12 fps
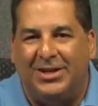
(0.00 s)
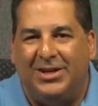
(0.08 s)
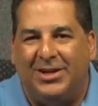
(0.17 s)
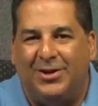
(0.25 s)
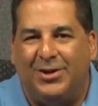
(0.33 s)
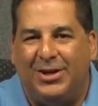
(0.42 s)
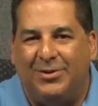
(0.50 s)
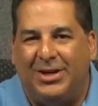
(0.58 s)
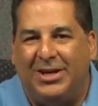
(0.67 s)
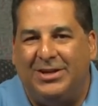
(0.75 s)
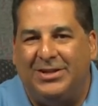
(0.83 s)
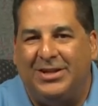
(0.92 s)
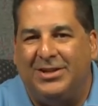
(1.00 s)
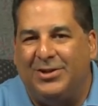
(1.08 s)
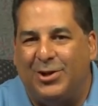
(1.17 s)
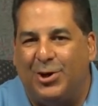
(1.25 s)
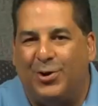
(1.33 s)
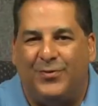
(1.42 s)
he didn't
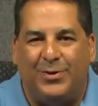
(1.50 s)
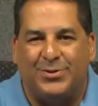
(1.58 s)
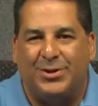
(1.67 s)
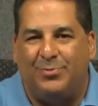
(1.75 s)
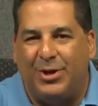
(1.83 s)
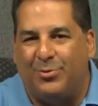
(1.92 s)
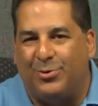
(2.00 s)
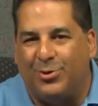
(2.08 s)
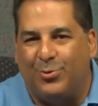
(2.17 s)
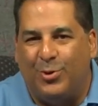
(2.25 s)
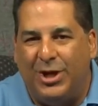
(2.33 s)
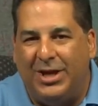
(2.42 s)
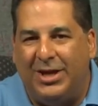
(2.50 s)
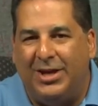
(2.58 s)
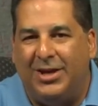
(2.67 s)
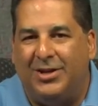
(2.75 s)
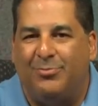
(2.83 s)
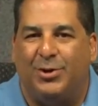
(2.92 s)
know if he was going to be able to
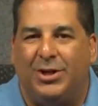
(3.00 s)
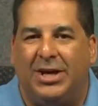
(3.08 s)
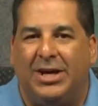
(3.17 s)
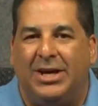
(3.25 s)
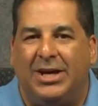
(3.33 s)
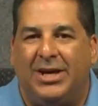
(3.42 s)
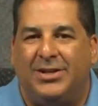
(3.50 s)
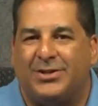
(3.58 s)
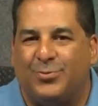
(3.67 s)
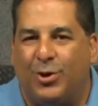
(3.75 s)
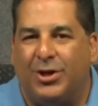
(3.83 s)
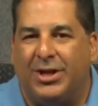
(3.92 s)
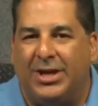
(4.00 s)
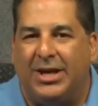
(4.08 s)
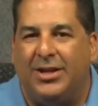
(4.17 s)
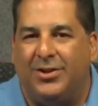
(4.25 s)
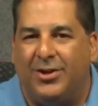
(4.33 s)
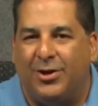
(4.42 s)
win, but he just wanted to
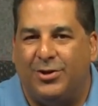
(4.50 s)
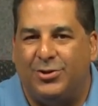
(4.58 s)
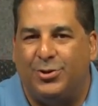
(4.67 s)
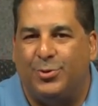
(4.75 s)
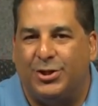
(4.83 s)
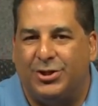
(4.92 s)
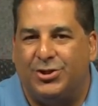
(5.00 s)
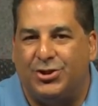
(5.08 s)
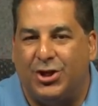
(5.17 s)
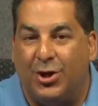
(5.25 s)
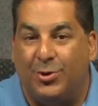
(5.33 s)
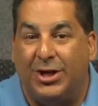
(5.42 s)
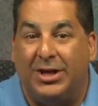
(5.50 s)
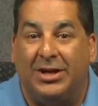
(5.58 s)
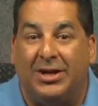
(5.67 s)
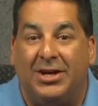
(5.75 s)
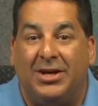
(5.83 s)
get in there and do a good showing.